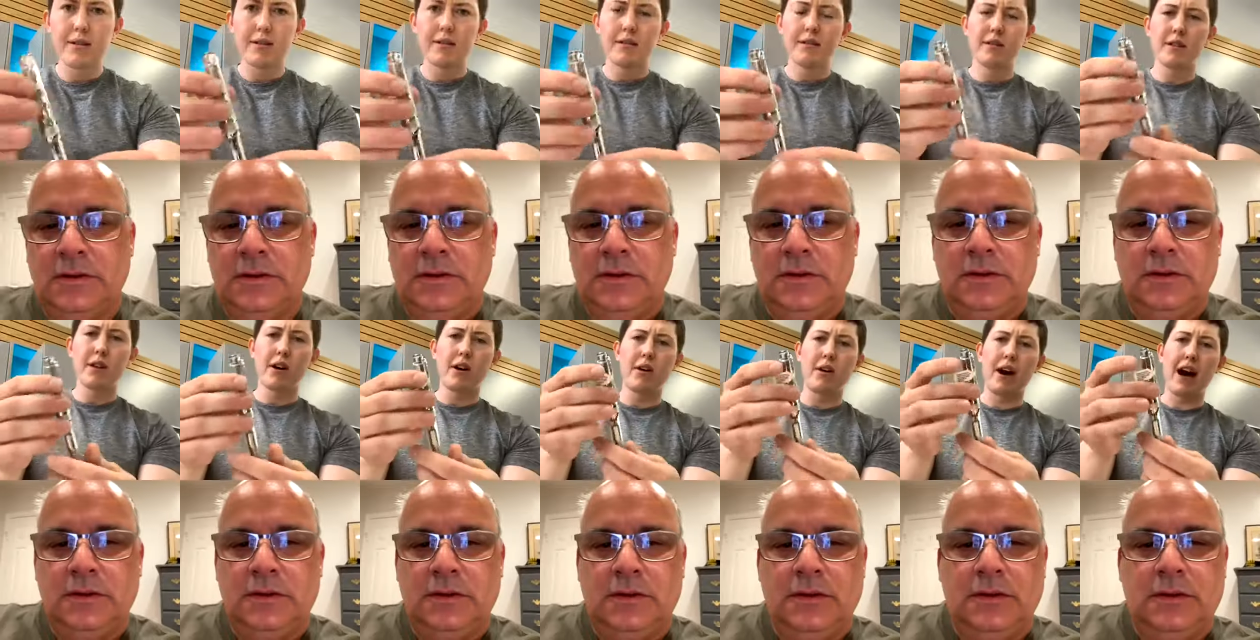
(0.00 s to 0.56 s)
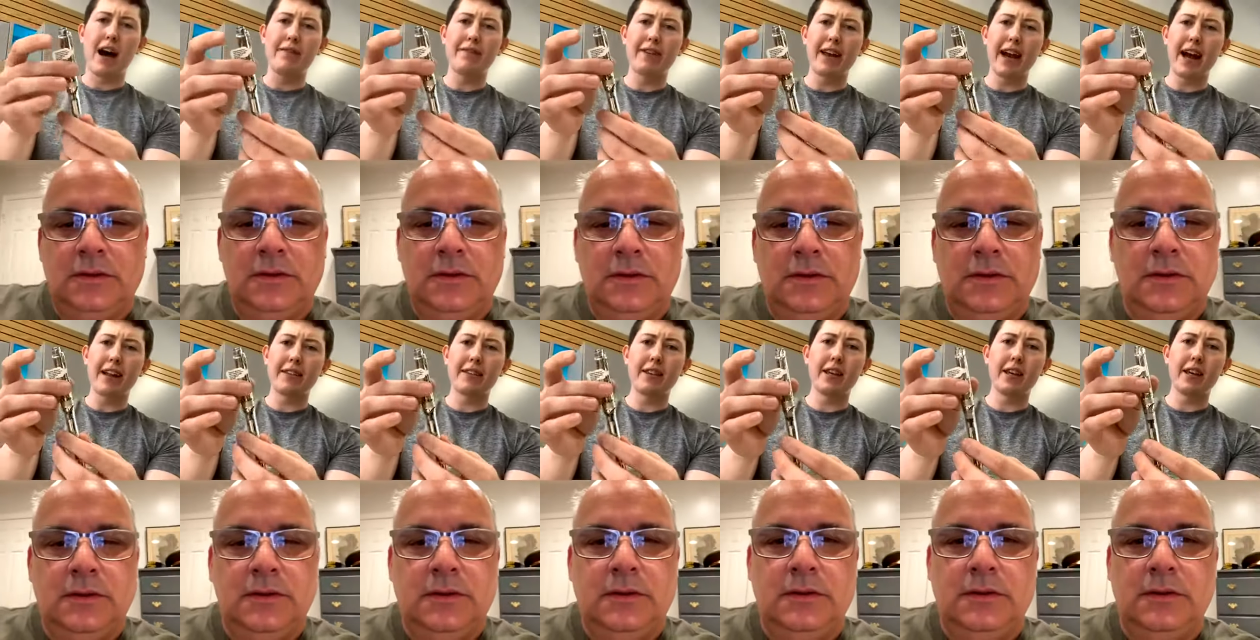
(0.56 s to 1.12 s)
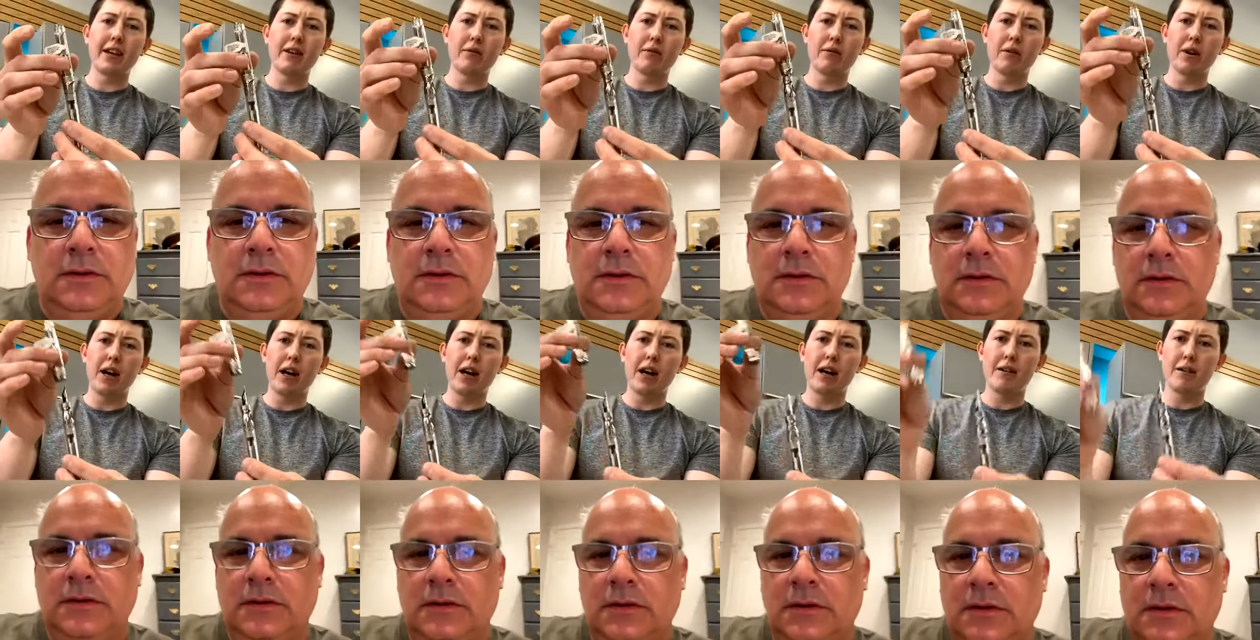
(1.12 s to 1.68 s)
Speaker 1: So I've got the uh,
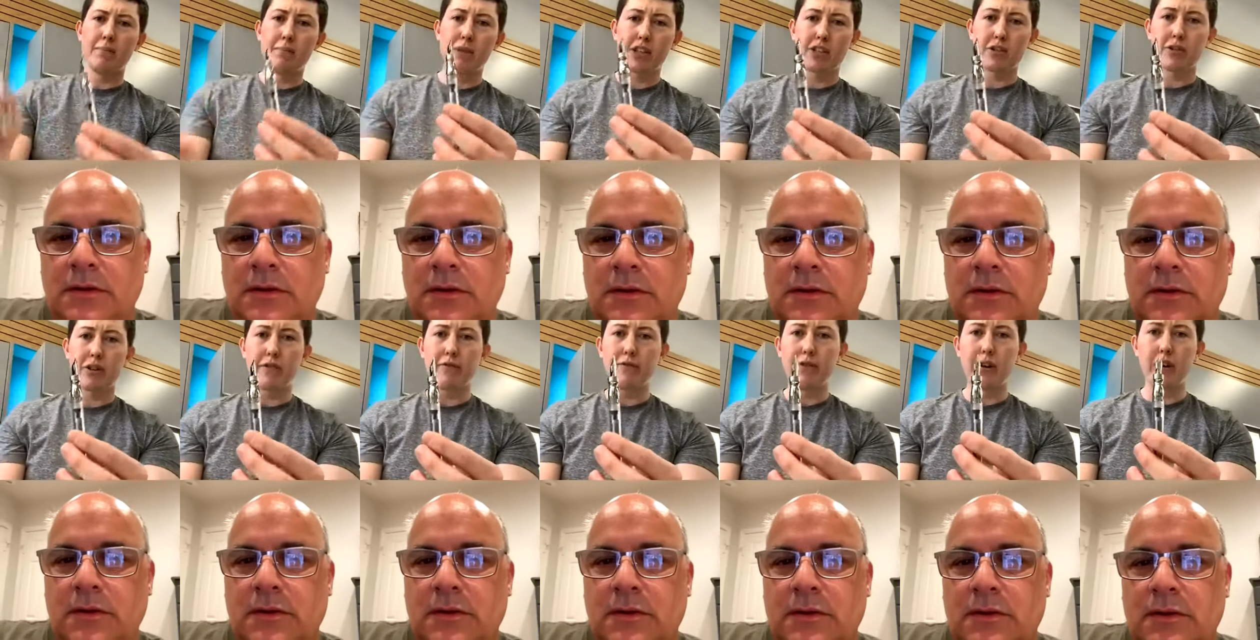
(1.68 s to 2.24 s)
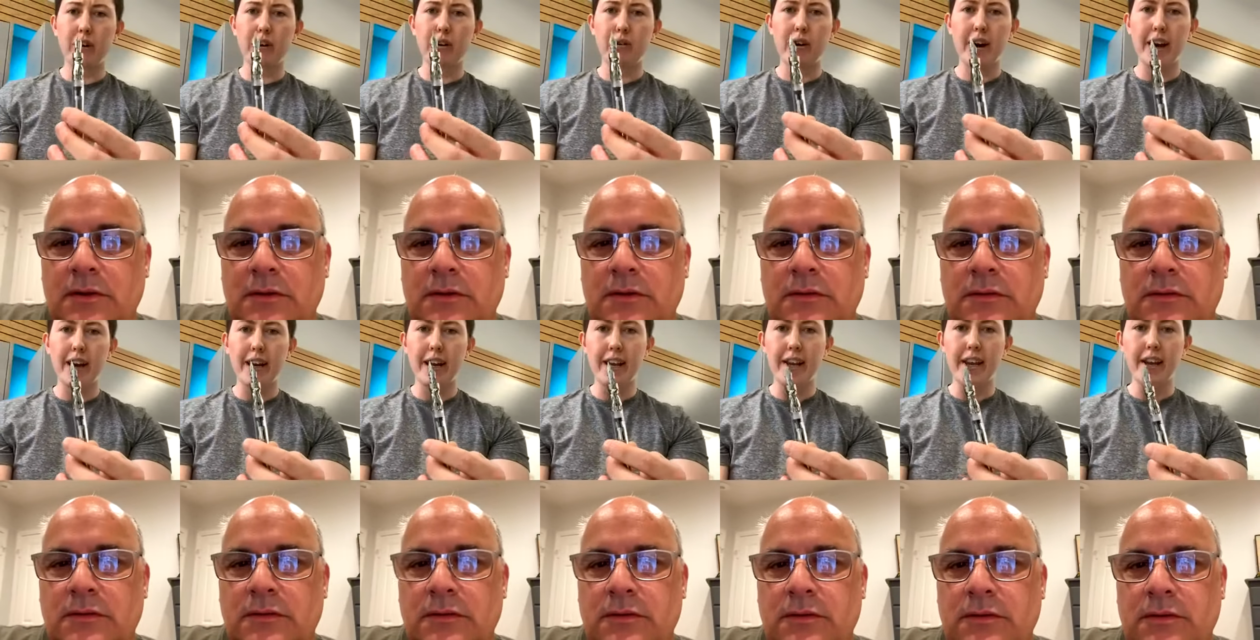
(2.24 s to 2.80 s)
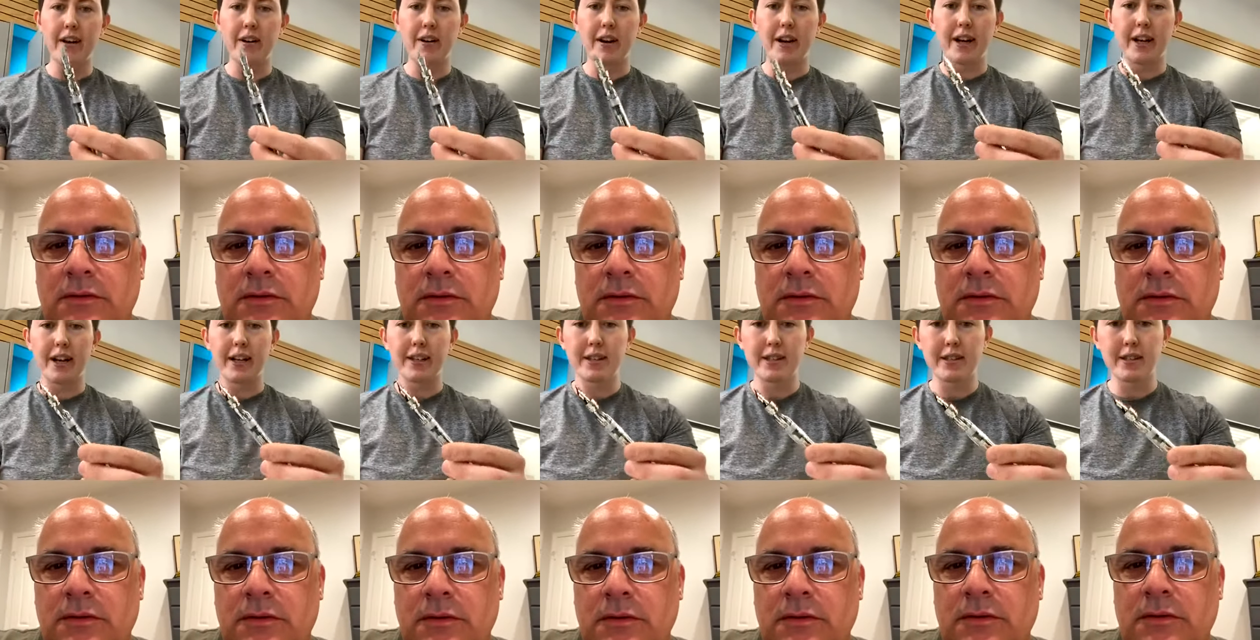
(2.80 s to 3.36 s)
mystery filler right here, and
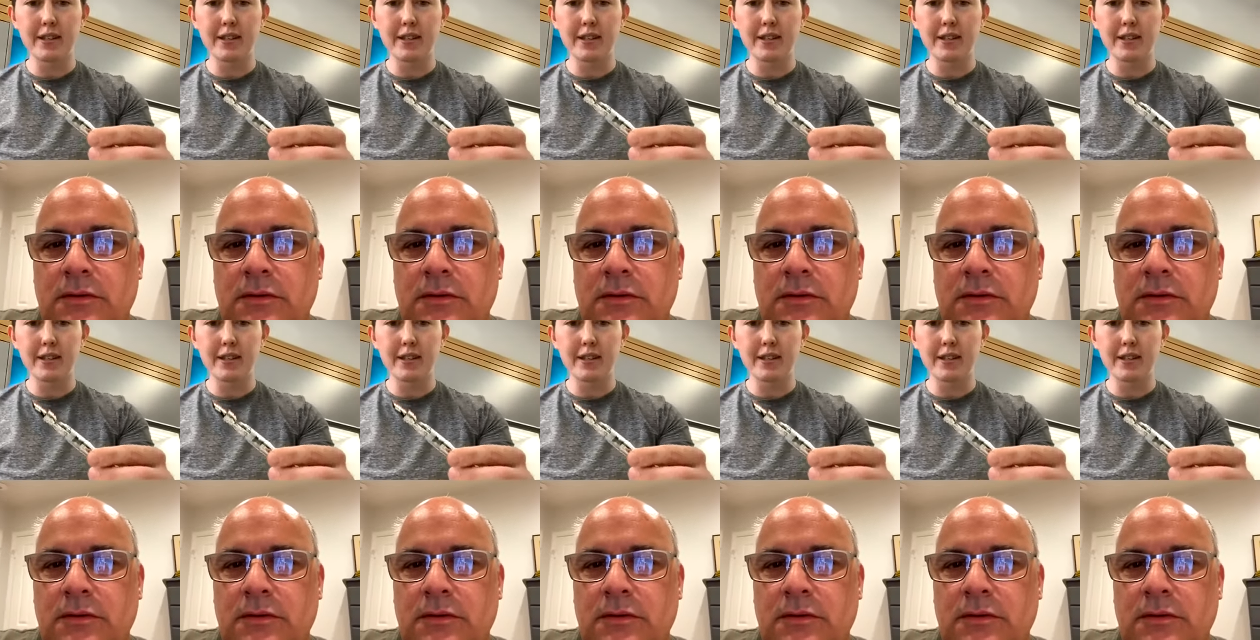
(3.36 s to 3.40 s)
it's